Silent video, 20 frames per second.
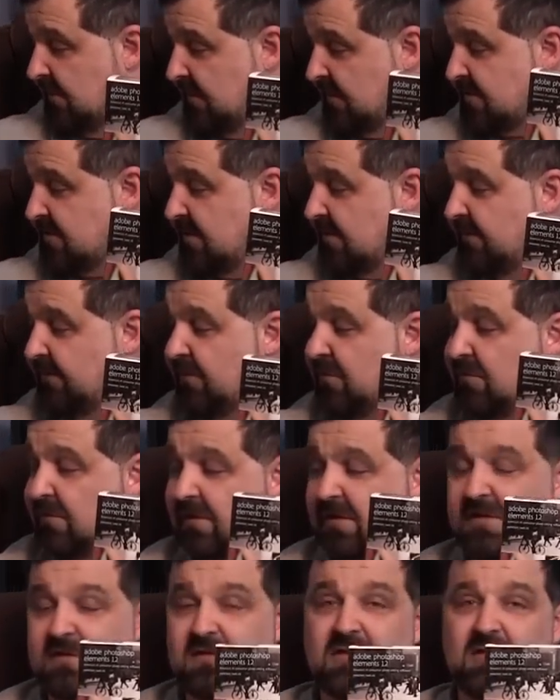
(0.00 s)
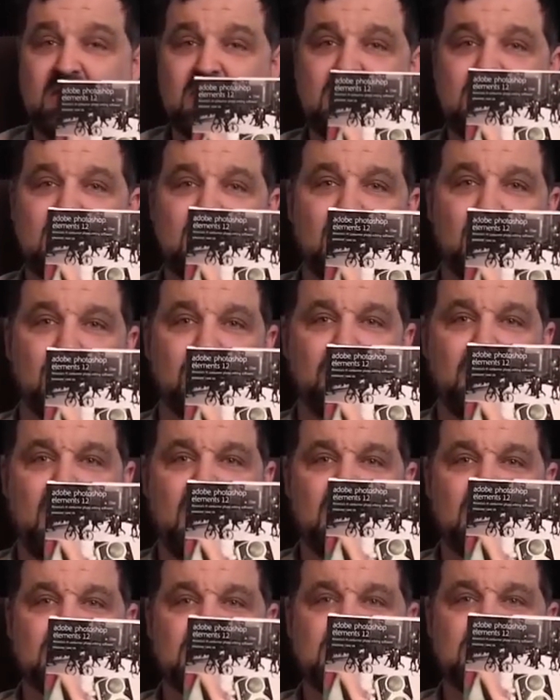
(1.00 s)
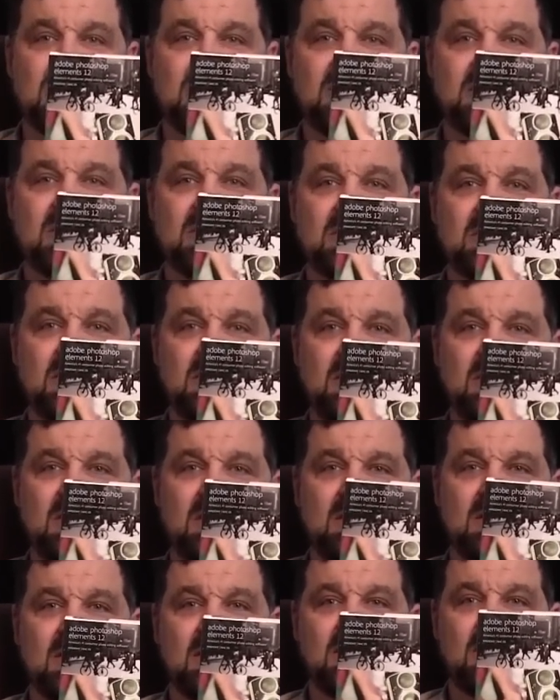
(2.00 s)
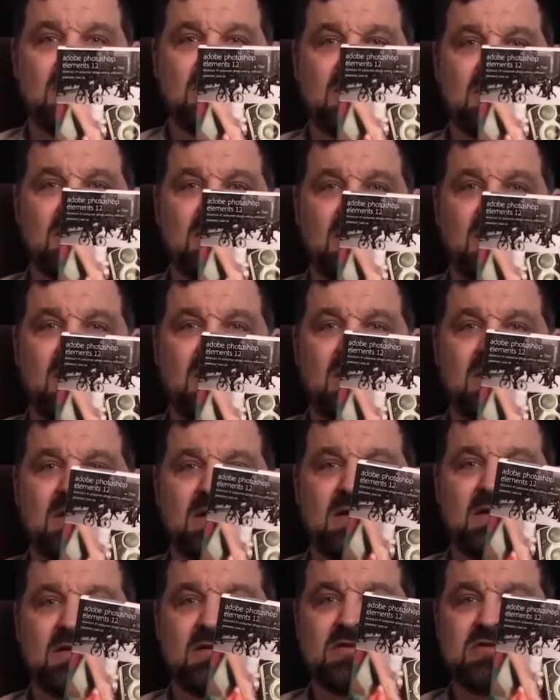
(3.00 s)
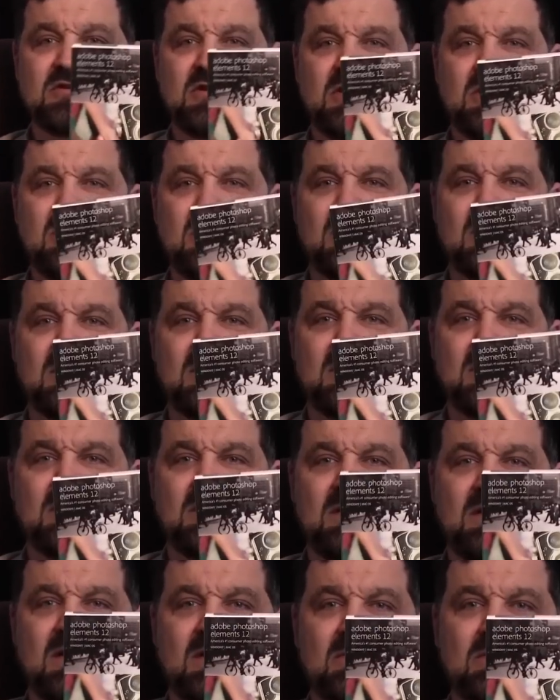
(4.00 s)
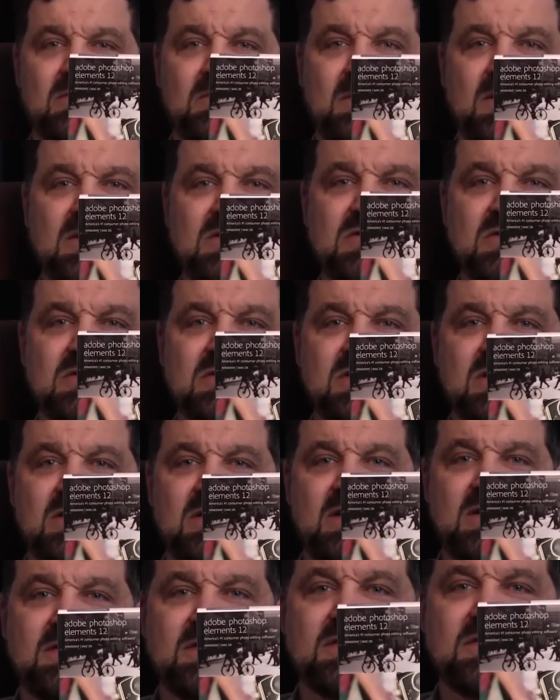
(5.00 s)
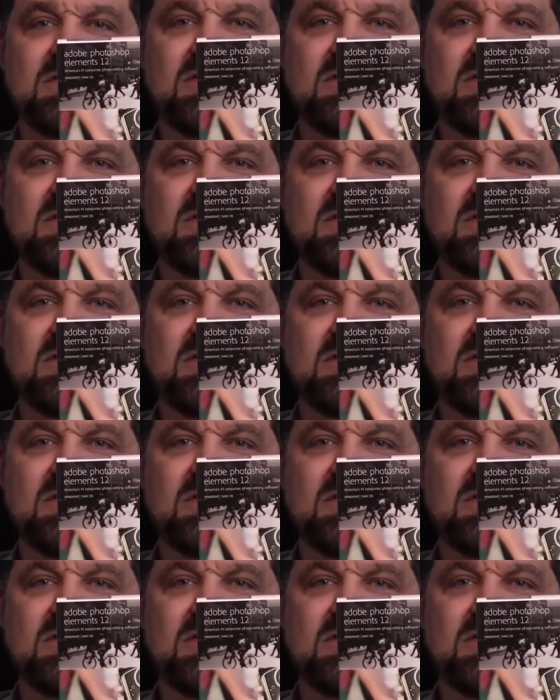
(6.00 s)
Let's get a view of this here, a little tighter shot there on it, and to show you that here, we'll make sure it's nice